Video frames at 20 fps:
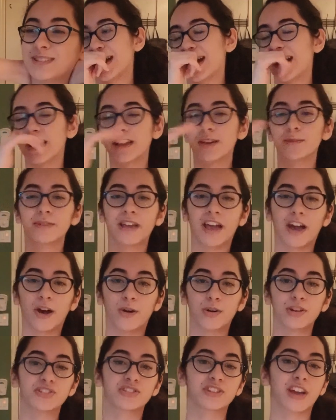I am
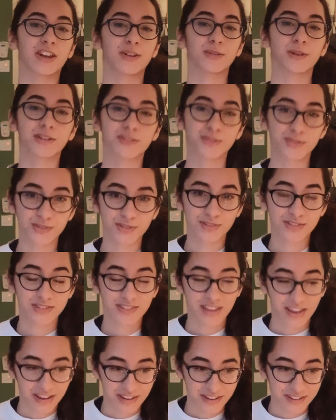now a Shadowhunter
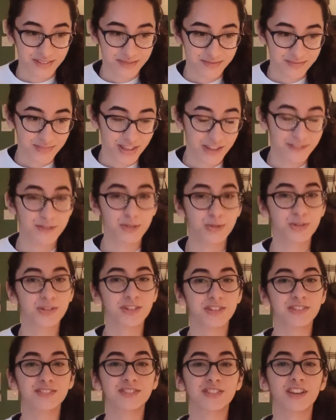stan, if you
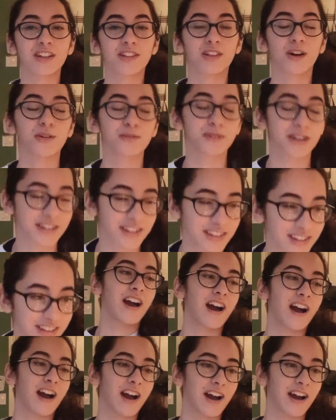couldn't tell
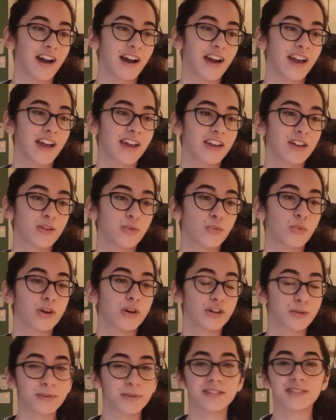already. I
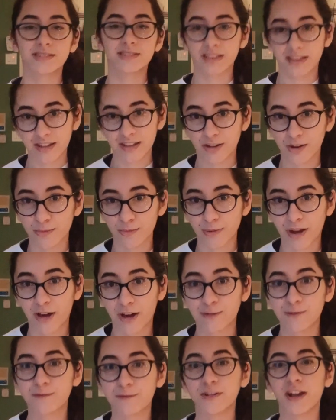will be sticking
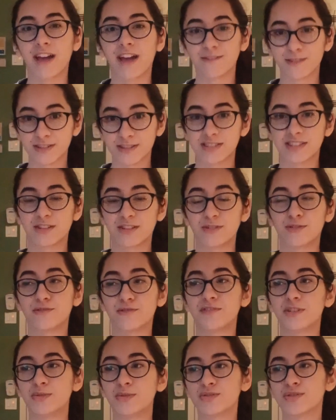around for every single
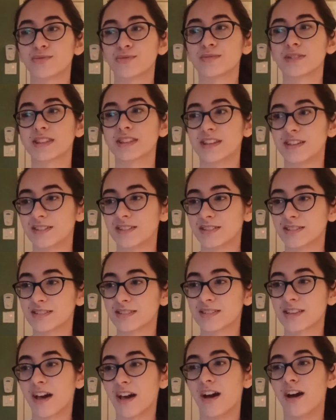future
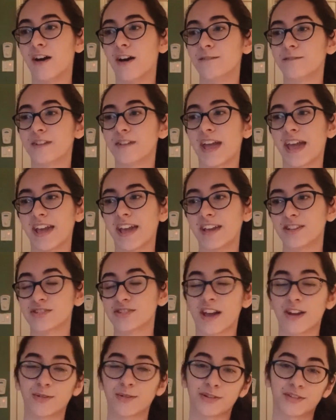release of a
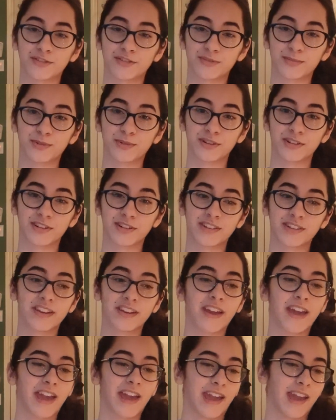Shadowhunters book,
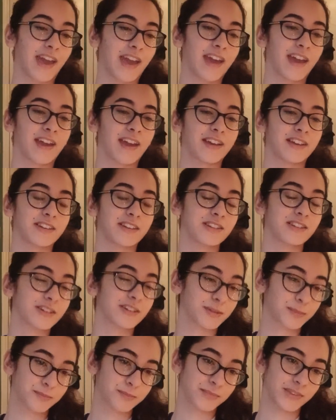and
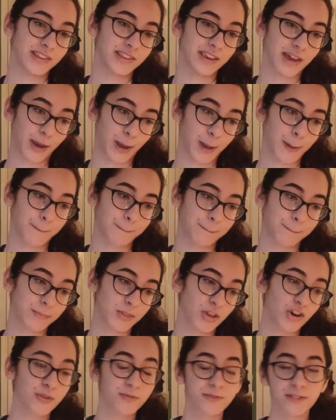yeah,
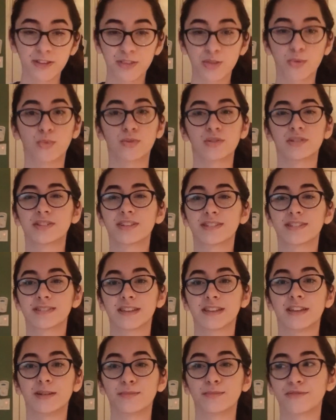hopefully the world
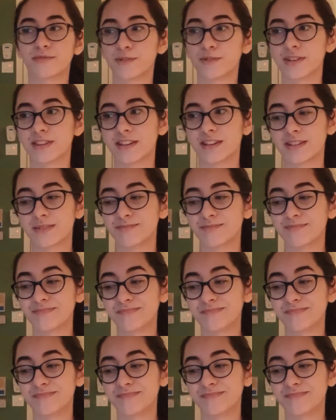doesn't end before then.